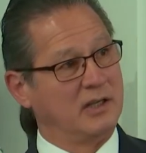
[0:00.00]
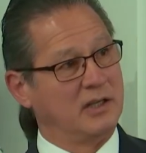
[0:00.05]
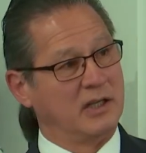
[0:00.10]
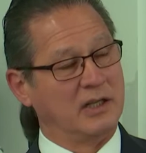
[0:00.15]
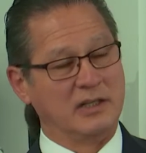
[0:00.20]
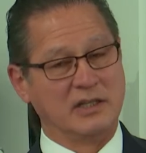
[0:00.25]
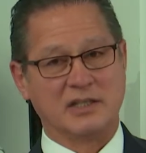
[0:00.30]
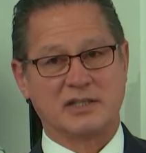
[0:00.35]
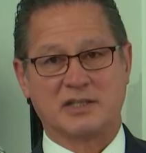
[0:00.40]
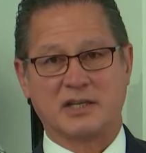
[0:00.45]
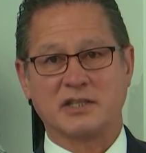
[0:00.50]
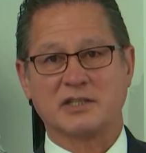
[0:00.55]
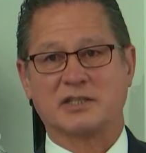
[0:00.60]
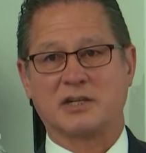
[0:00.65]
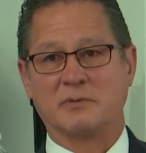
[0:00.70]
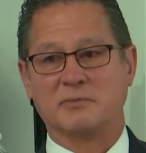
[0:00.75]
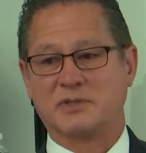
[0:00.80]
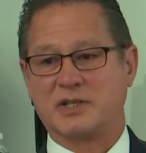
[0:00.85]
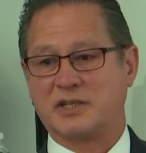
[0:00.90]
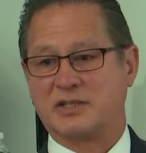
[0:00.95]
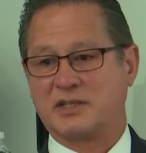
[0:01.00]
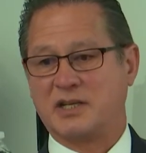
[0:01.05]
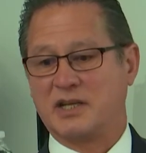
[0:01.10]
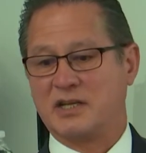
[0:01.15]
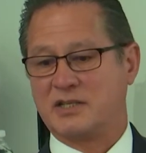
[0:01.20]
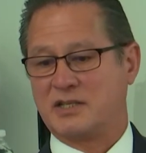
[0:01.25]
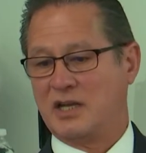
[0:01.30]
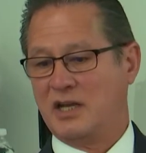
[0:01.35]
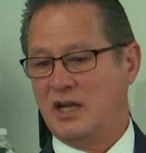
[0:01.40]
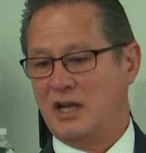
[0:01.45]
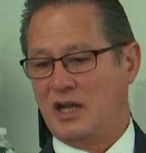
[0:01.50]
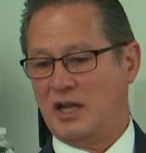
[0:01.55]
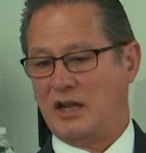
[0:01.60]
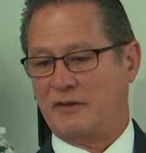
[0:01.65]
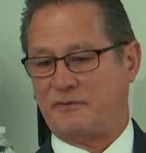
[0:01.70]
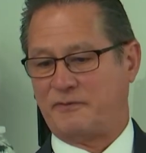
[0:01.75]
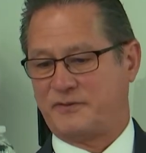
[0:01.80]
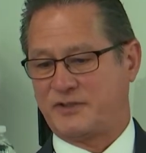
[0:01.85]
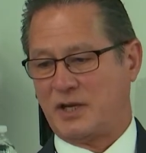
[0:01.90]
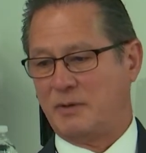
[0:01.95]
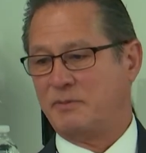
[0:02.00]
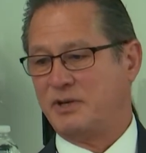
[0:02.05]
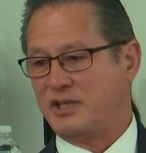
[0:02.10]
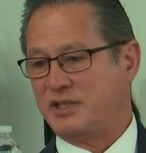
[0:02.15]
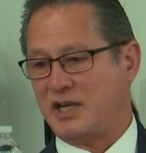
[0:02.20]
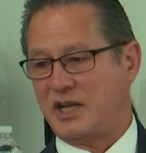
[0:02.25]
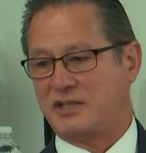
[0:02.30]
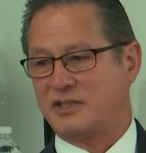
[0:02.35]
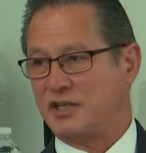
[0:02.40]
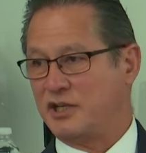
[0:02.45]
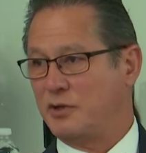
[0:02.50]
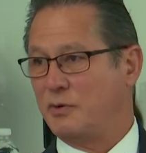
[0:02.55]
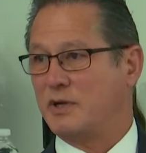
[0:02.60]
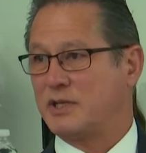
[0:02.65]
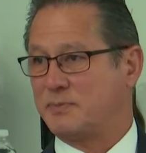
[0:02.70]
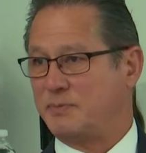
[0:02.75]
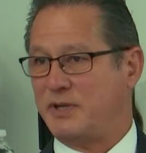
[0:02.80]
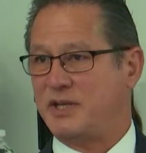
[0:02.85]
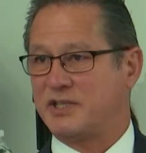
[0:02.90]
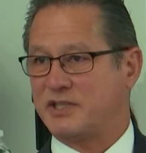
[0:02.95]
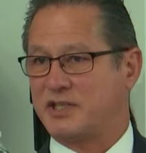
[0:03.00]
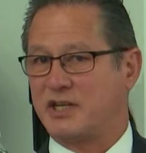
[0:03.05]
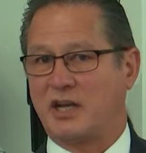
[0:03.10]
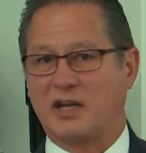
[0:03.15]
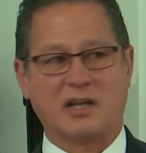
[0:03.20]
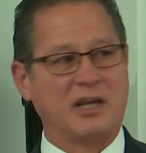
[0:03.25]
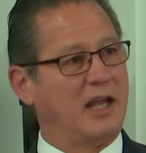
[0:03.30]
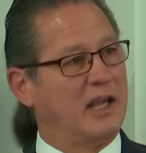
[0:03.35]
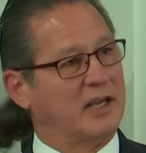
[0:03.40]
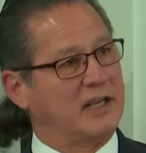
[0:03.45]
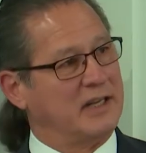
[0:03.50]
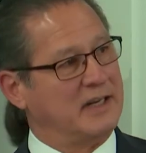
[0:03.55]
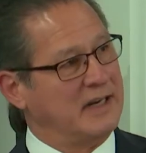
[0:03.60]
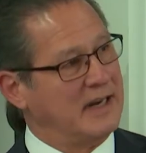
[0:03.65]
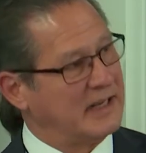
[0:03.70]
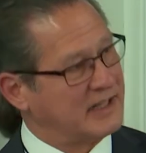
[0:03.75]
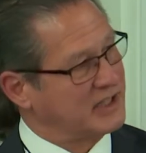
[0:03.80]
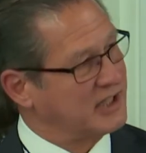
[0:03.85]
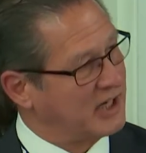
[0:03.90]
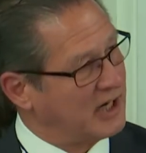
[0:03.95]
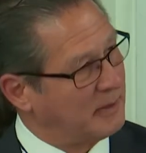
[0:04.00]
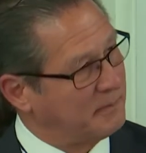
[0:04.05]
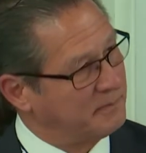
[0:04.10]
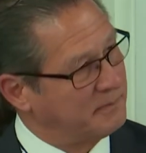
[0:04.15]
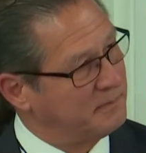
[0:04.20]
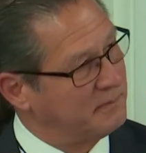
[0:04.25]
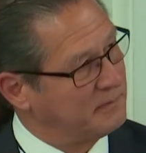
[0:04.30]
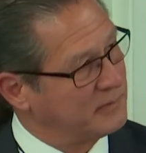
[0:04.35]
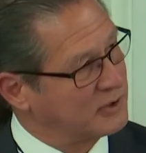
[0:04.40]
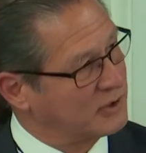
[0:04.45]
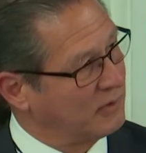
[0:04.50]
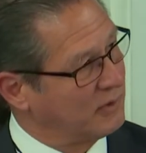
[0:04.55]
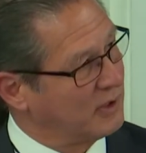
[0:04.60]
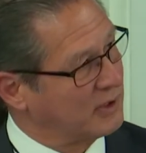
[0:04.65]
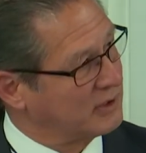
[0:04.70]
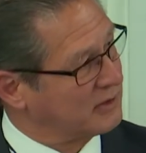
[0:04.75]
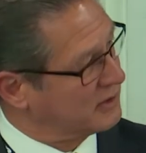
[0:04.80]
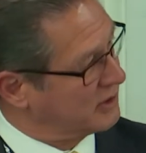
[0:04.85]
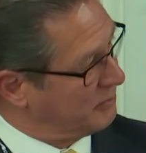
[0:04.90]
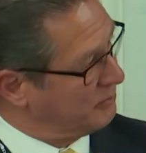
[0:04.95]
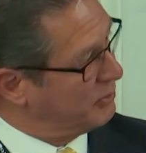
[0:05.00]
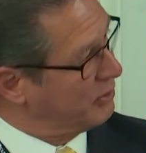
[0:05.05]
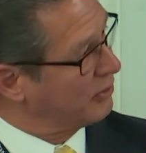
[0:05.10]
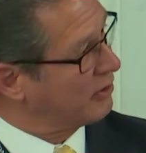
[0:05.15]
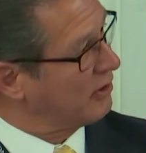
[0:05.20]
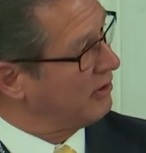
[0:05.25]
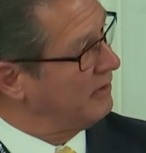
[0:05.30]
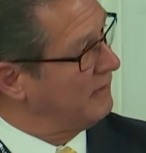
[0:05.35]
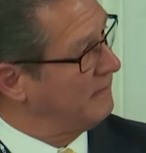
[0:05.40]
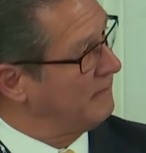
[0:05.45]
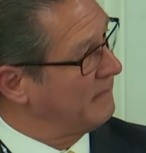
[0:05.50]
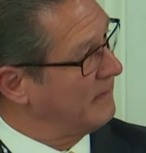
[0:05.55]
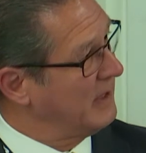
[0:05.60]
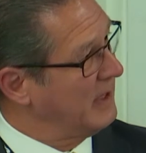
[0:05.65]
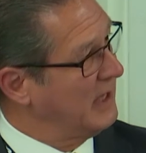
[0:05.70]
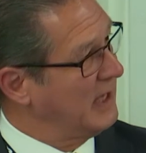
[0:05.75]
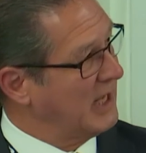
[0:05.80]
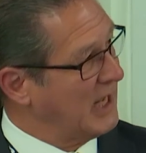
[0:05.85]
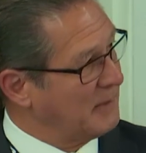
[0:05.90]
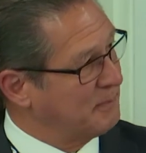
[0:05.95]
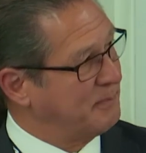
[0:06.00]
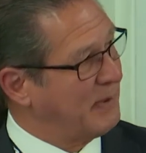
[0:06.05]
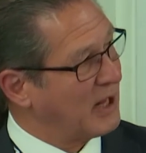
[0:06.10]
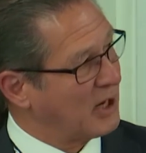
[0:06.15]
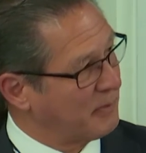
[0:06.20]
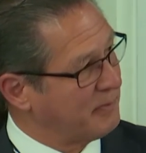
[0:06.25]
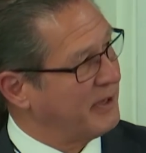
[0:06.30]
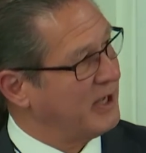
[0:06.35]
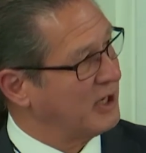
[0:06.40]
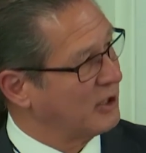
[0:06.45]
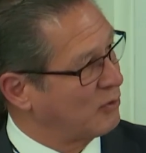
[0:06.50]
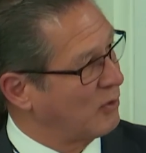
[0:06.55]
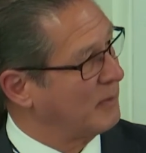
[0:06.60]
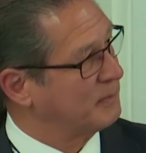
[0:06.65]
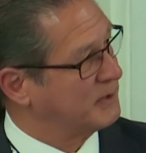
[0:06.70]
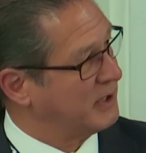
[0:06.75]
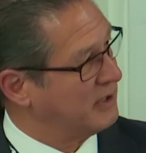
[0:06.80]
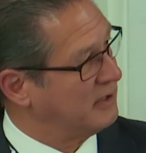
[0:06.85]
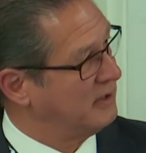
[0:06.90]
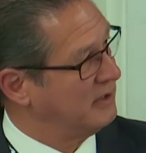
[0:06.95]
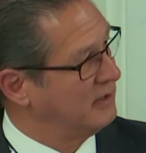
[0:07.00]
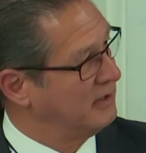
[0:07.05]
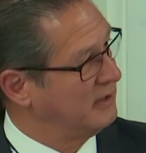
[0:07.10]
in these systems that says if somebody takes a USB stick and connects it up to a computer, it better be encrypted.